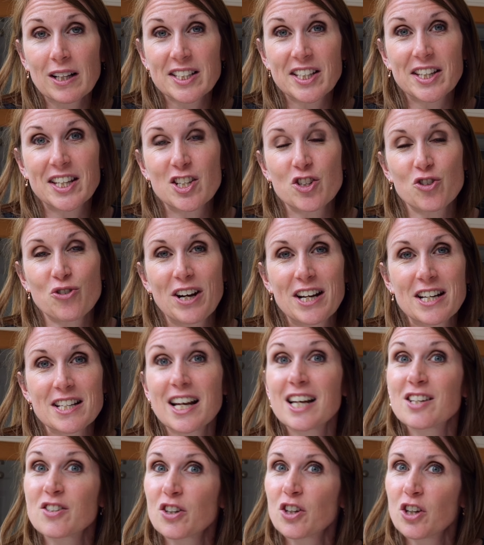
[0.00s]
to this trend
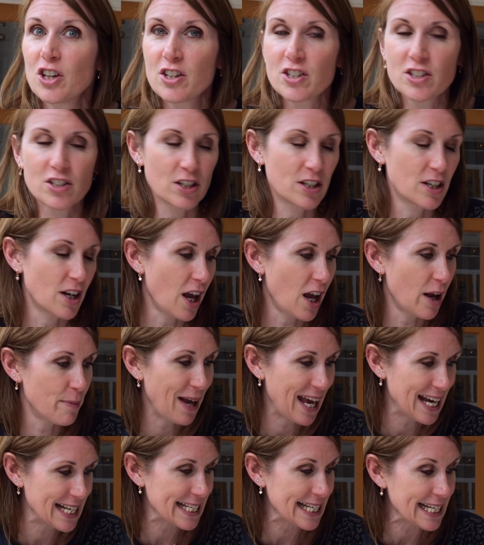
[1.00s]
as a curtain
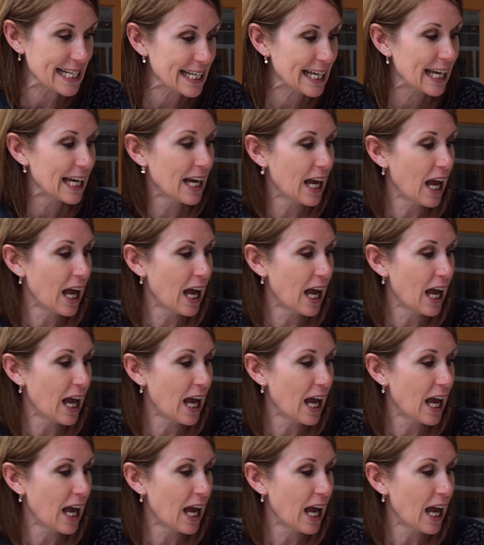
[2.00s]
heading.